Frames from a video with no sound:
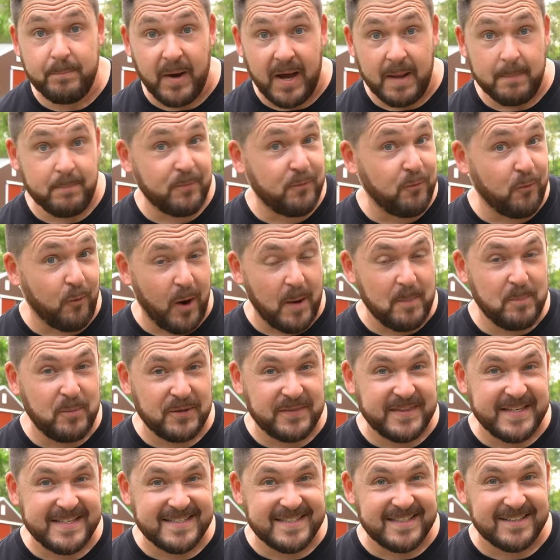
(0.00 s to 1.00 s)
But before I
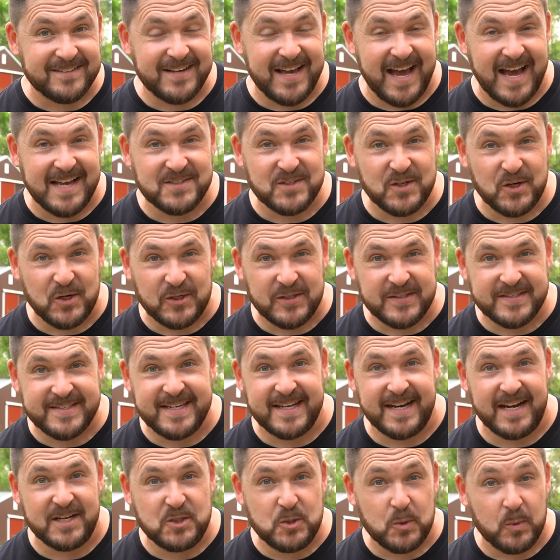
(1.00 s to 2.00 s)
put these little guys and girls
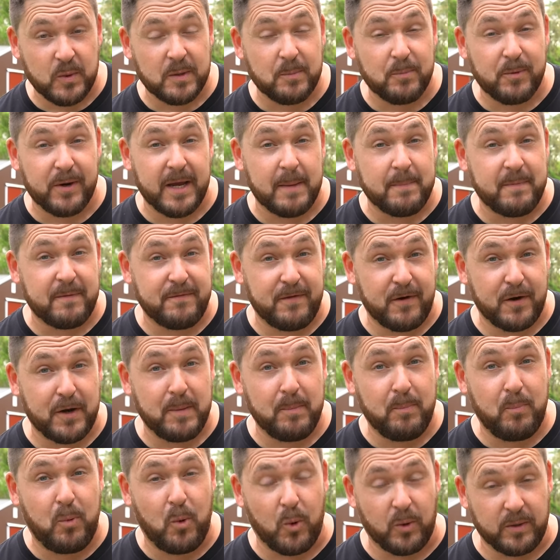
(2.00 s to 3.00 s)
in, I do want to bring up a very
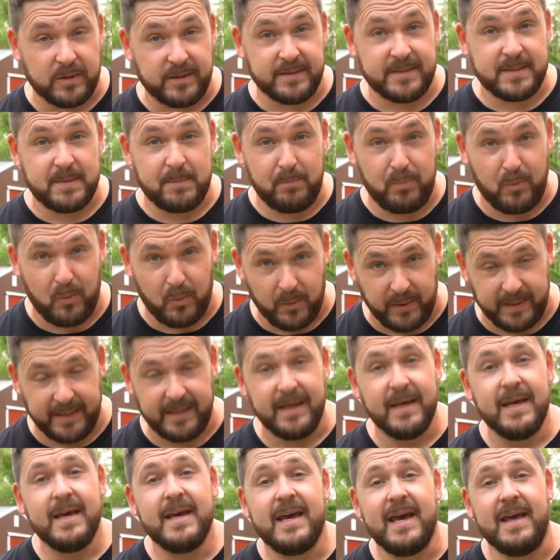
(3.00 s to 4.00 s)
important point,
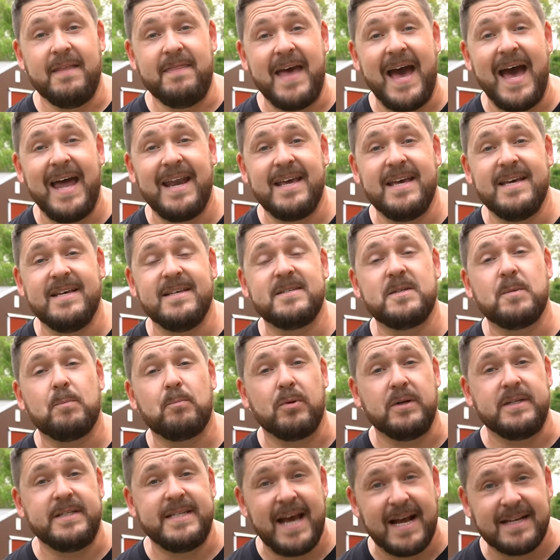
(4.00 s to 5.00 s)
and that is
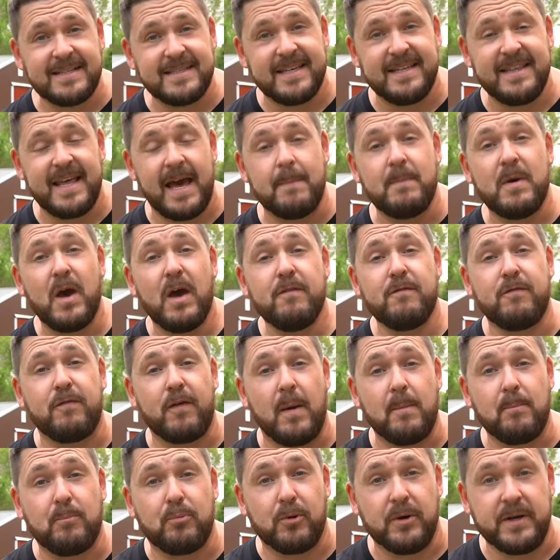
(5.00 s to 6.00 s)
protecting them
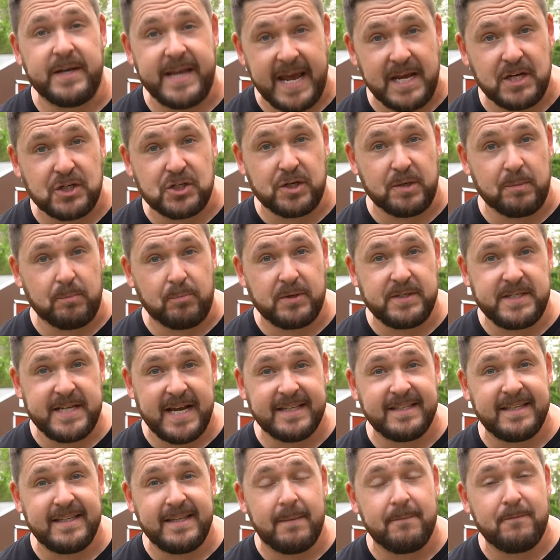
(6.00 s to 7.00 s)
from predation,
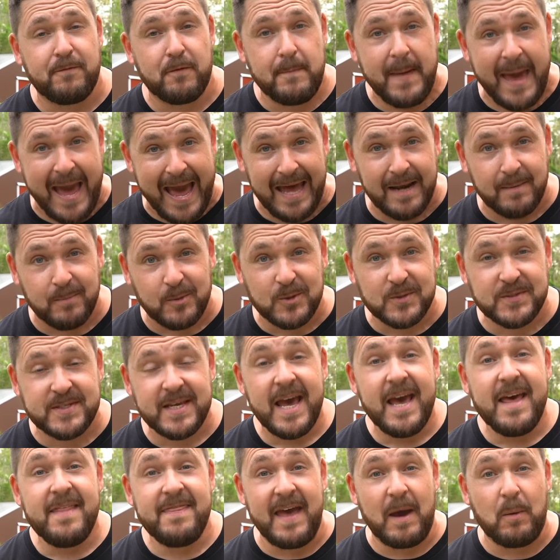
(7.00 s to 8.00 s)
protecting them from animals
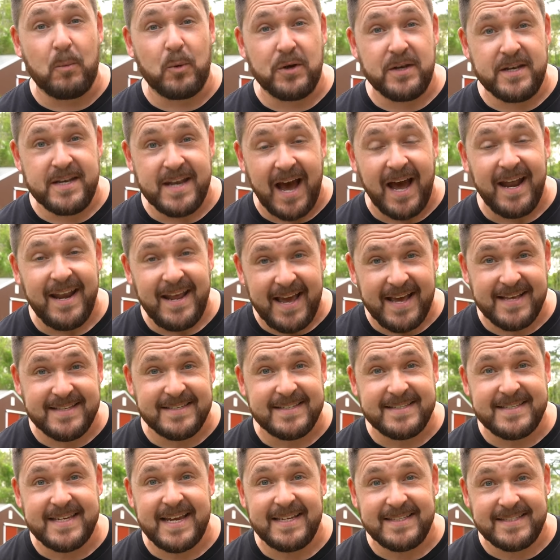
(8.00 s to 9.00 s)
that would not
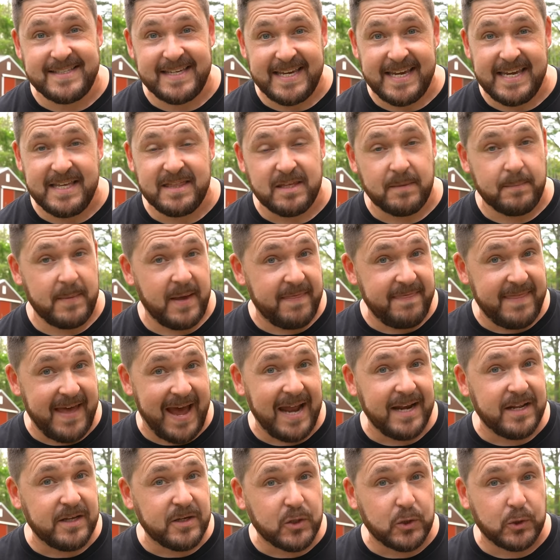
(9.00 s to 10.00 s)
hesitate to eat them, and
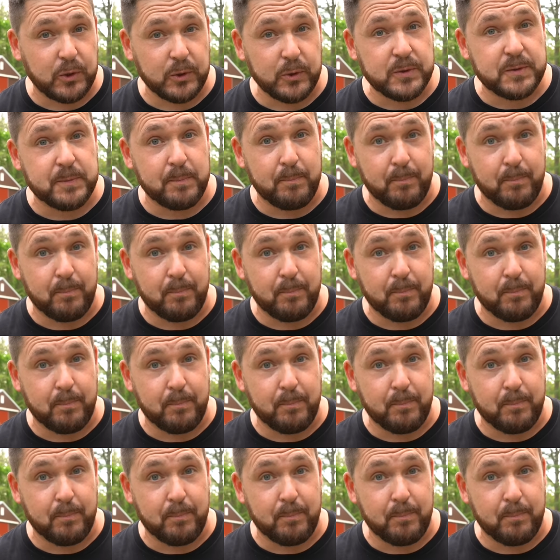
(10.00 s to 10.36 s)
that includes